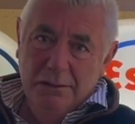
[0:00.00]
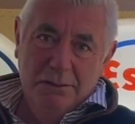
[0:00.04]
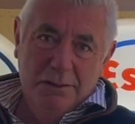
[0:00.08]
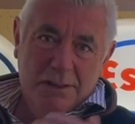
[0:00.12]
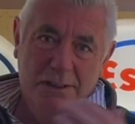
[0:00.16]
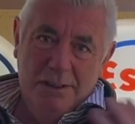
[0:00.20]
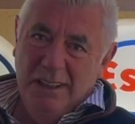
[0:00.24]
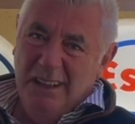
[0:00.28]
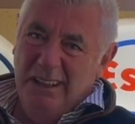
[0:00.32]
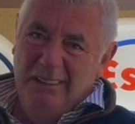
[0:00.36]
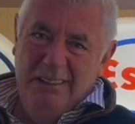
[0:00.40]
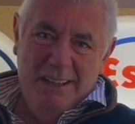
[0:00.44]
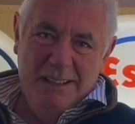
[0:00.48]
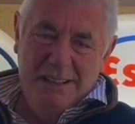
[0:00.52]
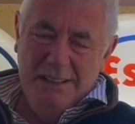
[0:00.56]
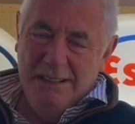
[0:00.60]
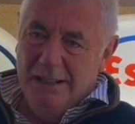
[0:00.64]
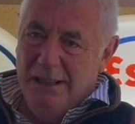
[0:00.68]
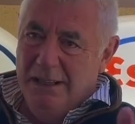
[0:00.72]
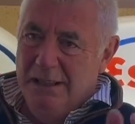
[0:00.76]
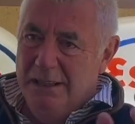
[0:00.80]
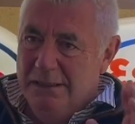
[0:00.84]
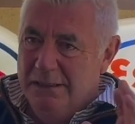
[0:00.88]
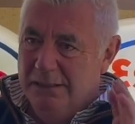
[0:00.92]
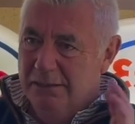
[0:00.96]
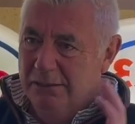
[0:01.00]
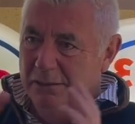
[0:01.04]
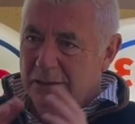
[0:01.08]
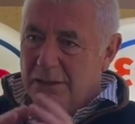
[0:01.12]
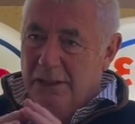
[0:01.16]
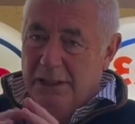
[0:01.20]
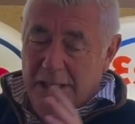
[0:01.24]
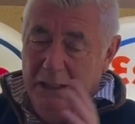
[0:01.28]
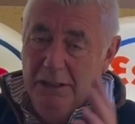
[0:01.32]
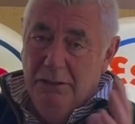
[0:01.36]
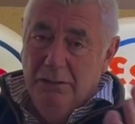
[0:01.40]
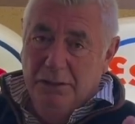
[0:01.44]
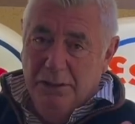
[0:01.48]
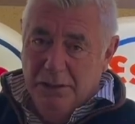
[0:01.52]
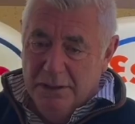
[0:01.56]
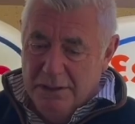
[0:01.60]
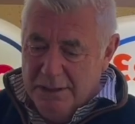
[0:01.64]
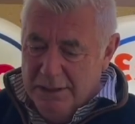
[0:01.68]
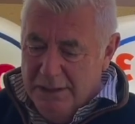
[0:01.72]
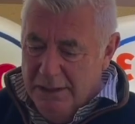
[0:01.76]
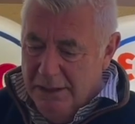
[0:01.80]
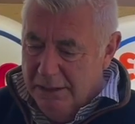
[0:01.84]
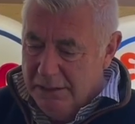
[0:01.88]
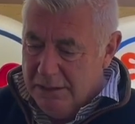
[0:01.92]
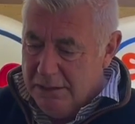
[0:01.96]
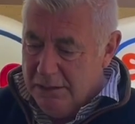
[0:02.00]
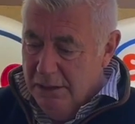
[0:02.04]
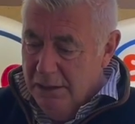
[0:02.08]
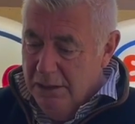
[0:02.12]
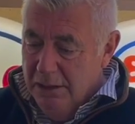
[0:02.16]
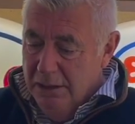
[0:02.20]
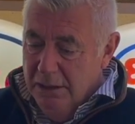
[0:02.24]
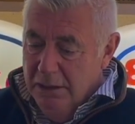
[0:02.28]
cigarette signs in other sales.